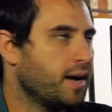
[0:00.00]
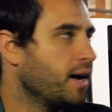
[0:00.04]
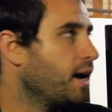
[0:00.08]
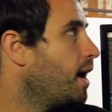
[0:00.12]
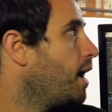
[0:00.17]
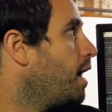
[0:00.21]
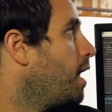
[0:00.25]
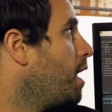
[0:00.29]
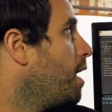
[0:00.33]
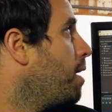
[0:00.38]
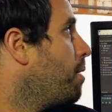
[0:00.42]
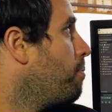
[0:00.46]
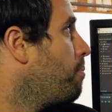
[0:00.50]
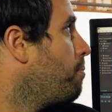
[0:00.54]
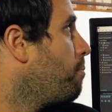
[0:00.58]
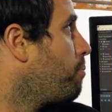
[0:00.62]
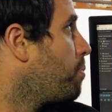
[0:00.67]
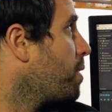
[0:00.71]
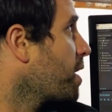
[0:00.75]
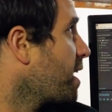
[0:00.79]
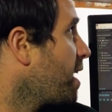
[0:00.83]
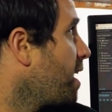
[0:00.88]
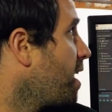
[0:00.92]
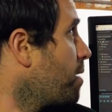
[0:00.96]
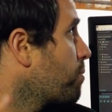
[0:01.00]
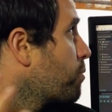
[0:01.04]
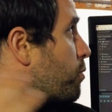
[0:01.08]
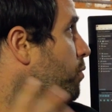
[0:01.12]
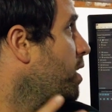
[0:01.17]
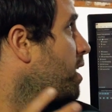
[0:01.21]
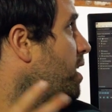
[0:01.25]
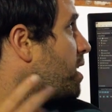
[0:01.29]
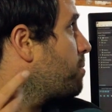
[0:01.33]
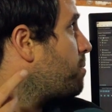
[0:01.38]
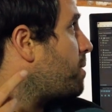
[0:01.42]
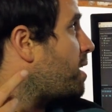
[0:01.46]
But I
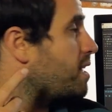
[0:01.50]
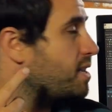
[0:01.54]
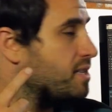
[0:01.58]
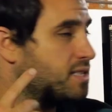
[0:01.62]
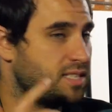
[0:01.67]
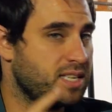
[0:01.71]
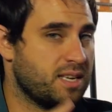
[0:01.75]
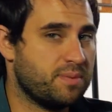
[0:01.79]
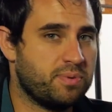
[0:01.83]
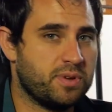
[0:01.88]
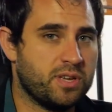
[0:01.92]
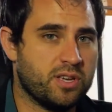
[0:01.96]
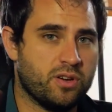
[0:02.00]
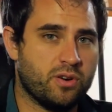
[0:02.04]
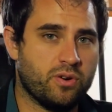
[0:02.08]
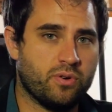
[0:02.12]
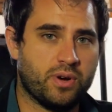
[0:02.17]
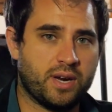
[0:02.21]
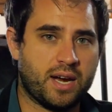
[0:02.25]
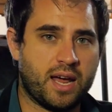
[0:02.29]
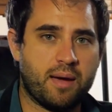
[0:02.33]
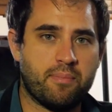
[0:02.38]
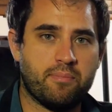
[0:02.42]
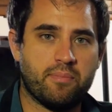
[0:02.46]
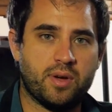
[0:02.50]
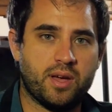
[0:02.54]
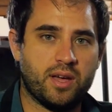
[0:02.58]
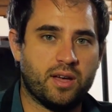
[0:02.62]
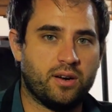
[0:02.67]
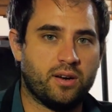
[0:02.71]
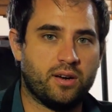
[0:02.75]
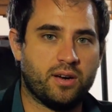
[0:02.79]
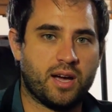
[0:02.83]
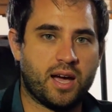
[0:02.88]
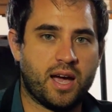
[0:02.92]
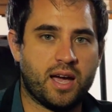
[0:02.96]
upgraded my CPU, and
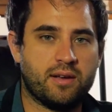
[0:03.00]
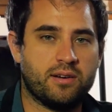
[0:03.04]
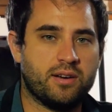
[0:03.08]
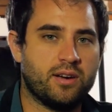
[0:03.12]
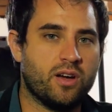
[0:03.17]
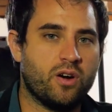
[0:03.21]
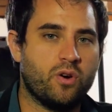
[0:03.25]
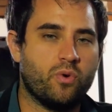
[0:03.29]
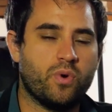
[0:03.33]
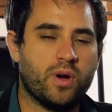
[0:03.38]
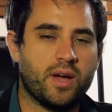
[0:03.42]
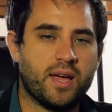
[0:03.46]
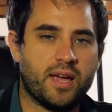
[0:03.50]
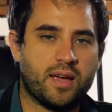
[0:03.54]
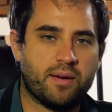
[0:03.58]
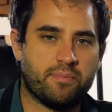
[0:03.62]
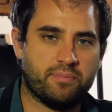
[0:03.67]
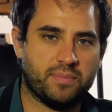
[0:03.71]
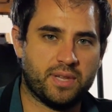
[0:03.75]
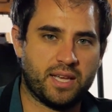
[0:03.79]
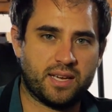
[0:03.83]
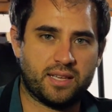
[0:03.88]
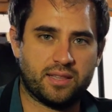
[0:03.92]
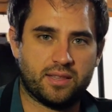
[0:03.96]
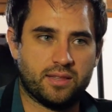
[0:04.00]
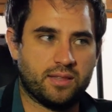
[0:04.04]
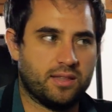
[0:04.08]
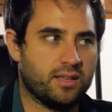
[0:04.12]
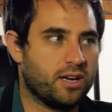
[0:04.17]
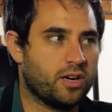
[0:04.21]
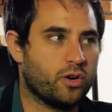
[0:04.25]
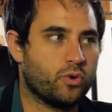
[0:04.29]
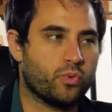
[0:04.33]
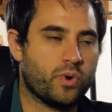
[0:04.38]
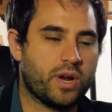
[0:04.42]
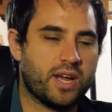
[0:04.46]
I no way am like
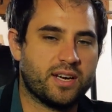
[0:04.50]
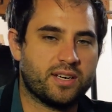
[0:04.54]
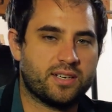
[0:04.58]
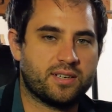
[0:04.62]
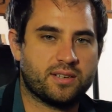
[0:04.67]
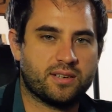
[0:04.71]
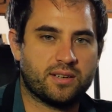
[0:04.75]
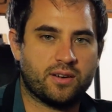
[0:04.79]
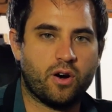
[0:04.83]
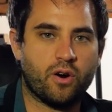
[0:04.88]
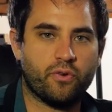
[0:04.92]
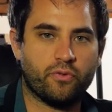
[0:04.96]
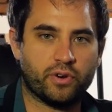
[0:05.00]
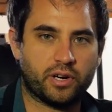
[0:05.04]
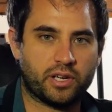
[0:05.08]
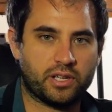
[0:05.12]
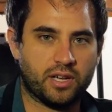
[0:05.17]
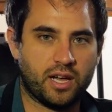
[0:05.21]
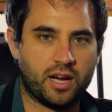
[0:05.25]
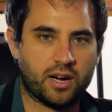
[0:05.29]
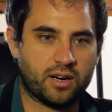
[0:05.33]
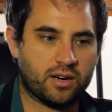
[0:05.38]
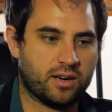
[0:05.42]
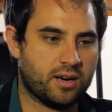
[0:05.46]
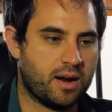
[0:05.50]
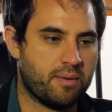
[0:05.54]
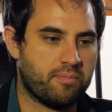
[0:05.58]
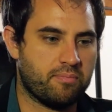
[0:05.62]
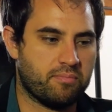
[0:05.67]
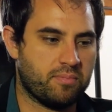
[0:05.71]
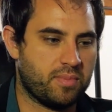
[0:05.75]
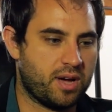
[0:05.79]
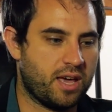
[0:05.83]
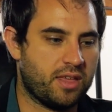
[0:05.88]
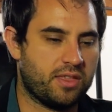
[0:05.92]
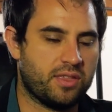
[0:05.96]
a great
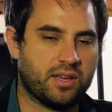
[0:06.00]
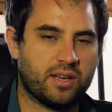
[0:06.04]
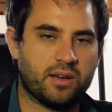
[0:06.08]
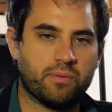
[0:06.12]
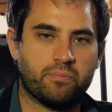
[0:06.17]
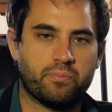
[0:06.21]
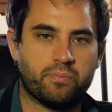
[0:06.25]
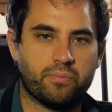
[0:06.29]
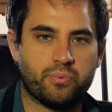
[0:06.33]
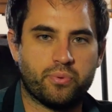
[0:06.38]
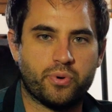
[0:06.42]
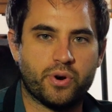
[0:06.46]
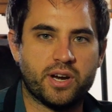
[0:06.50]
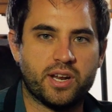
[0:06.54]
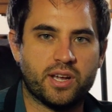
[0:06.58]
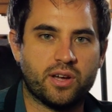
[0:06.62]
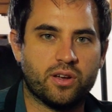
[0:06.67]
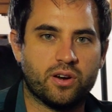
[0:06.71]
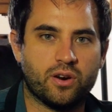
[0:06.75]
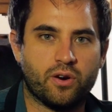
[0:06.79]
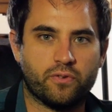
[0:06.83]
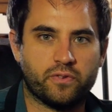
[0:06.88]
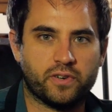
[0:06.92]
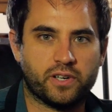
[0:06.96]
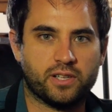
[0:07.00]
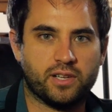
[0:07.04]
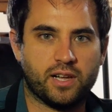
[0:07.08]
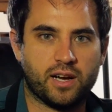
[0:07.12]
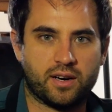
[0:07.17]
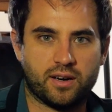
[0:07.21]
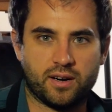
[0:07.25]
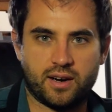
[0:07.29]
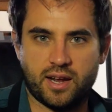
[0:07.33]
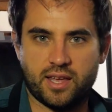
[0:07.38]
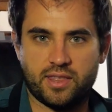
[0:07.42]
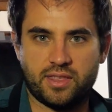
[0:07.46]
overclocker. I think a pretty good
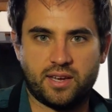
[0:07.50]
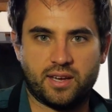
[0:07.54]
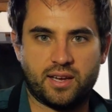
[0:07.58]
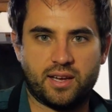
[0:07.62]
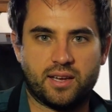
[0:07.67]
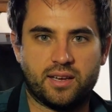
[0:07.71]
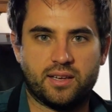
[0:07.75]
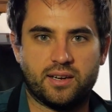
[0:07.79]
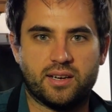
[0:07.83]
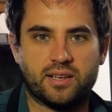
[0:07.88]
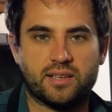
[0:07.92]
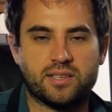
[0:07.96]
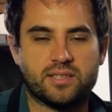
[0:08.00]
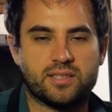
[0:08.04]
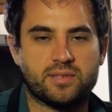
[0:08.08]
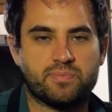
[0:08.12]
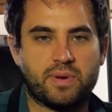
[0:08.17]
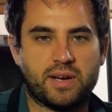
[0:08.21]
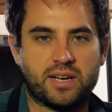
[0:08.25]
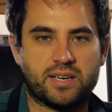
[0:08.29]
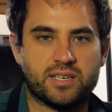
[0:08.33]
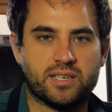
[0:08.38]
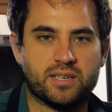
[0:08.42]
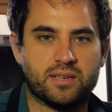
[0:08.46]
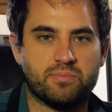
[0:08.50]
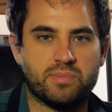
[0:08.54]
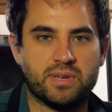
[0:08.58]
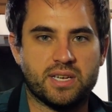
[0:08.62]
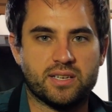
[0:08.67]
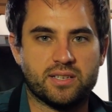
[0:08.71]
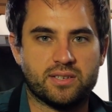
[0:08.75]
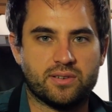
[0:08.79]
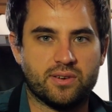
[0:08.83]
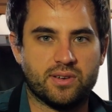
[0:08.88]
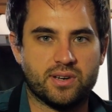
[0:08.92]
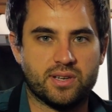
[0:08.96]
overclocker. I think I can expect to
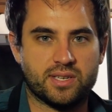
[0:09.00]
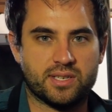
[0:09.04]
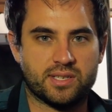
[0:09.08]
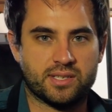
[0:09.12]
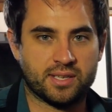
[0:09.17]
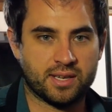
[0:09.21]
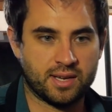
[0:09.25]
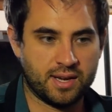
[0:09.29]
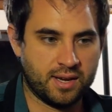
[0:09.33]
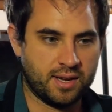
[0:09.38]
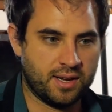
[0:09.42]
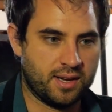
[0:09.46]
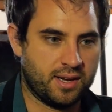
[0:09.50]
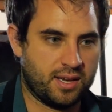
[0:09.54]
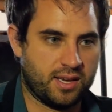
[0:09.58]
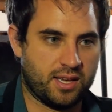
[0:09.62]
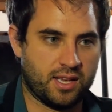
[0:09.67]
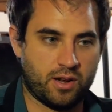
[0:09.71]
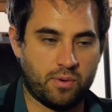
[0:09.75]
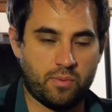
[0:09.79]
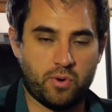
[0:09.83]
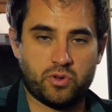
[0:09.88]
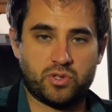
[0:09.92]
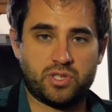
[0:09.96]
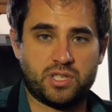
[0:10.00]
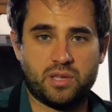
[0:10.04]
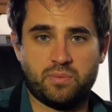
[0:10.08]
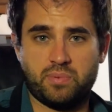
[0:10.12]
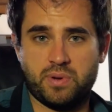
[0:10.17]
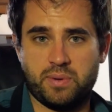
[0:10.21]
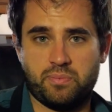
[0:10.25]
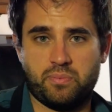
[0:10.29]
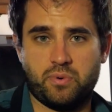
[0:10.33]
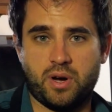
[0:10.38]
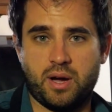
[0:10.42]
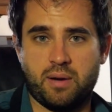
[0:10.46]
be as good as most of the
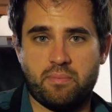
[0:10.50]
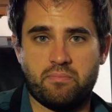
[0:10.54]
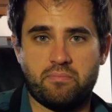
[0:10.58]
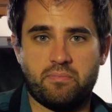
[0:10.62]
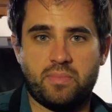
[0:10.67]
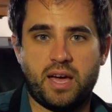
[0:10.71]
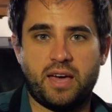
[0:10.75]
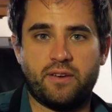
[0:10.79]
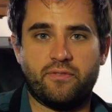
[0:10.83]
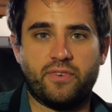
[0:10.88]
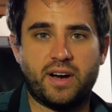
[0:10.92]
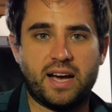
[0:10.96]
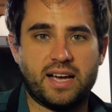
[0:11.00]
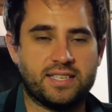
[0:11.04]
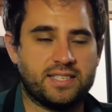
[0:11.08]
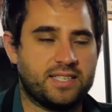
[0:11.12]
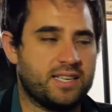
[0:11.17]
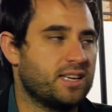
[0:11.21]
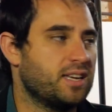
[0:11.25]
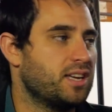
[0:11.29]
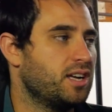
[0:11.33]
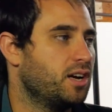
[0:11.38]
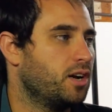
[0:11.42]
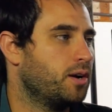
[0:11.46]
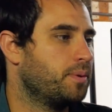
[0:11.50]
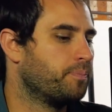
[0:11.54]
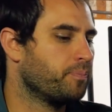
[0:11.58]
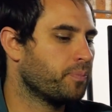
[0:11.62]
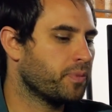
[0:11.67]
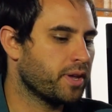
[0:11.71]
people I'm advising here.